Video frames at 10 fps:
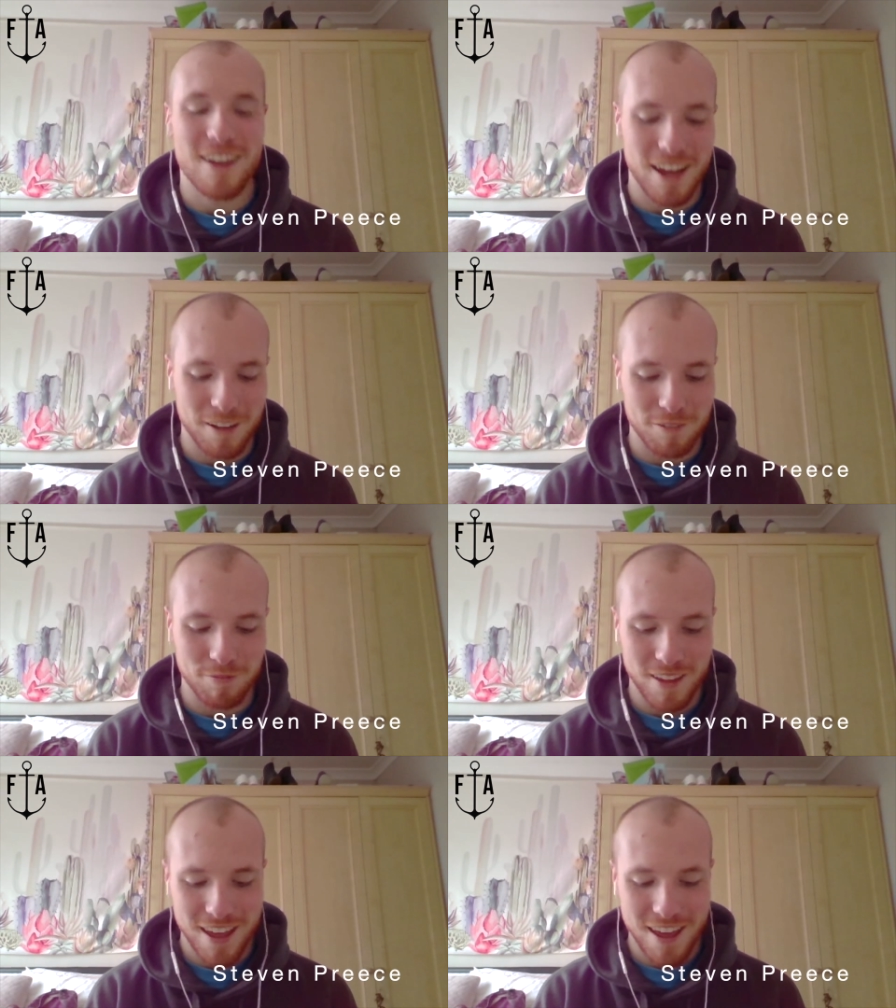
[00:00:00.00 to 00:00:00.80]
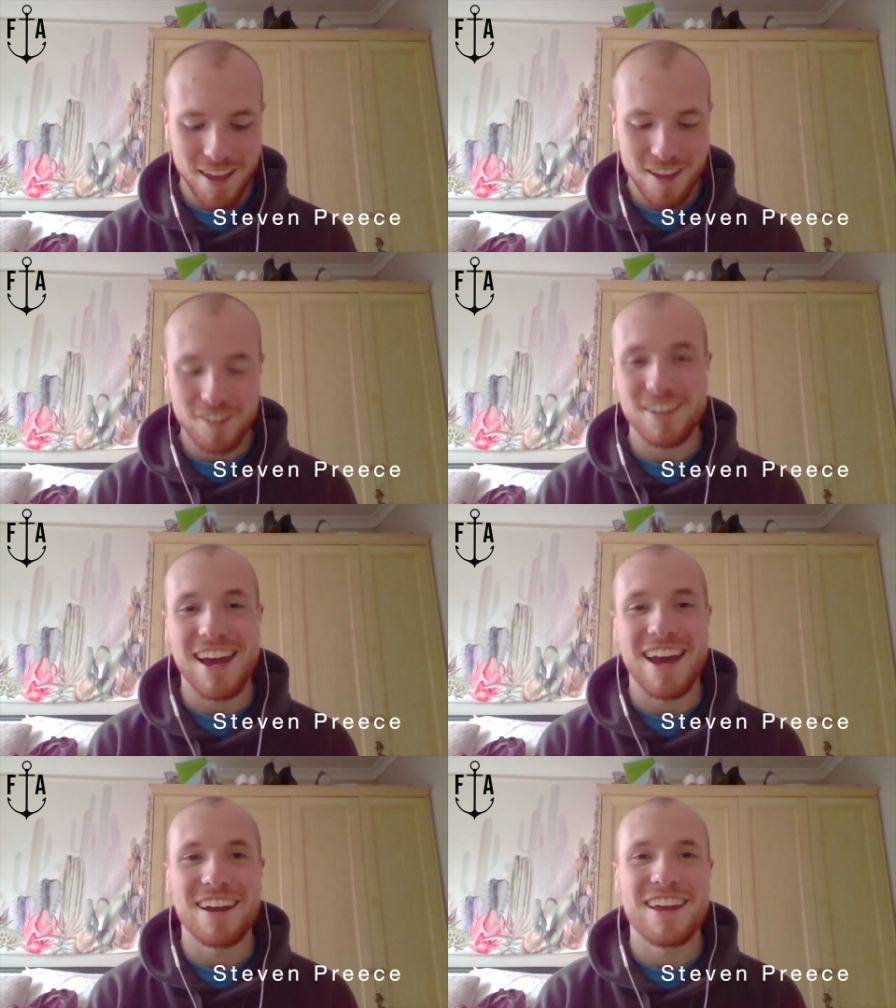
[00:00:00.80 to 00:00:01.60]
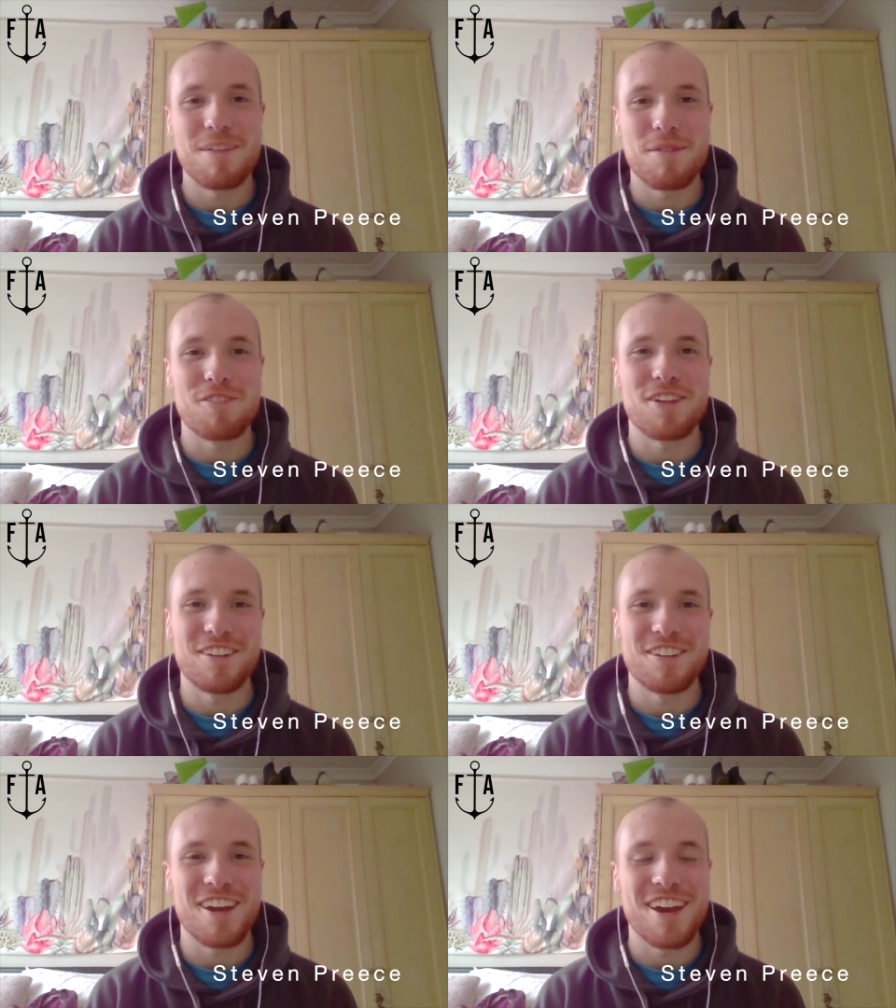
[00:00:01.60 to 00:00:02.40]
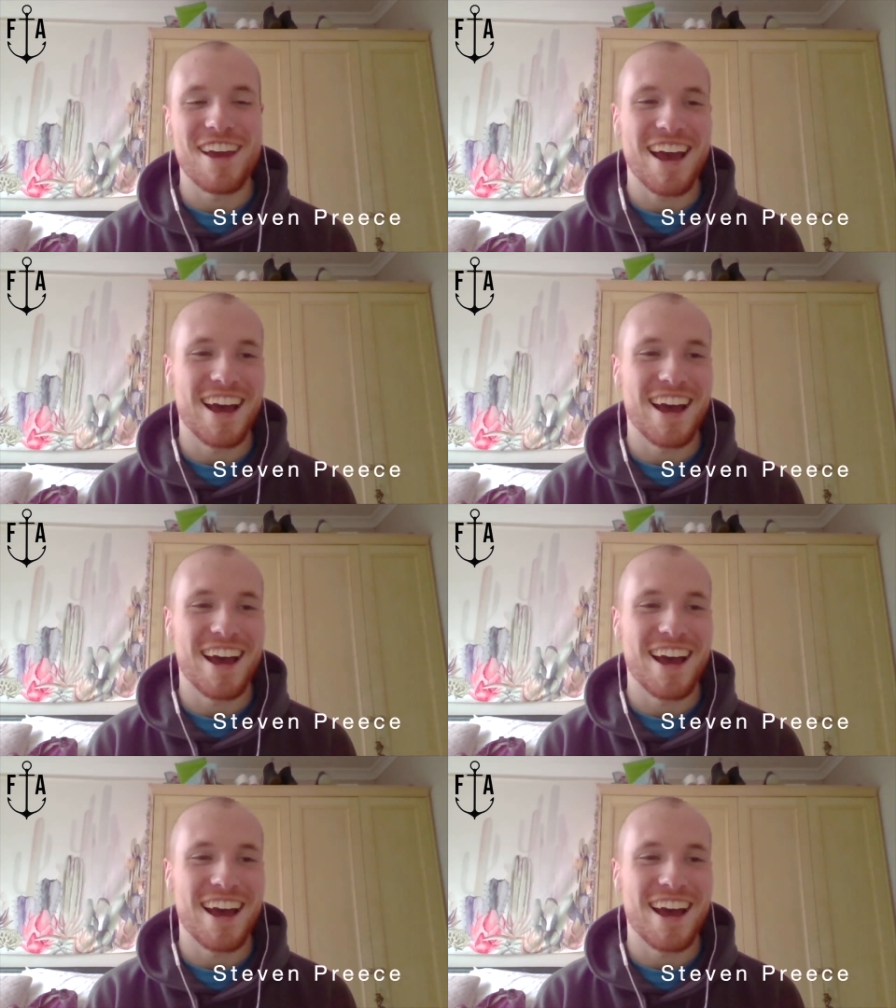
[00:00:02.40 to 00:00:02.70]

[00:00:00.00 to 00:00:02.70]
Um, so, yeah, in my final year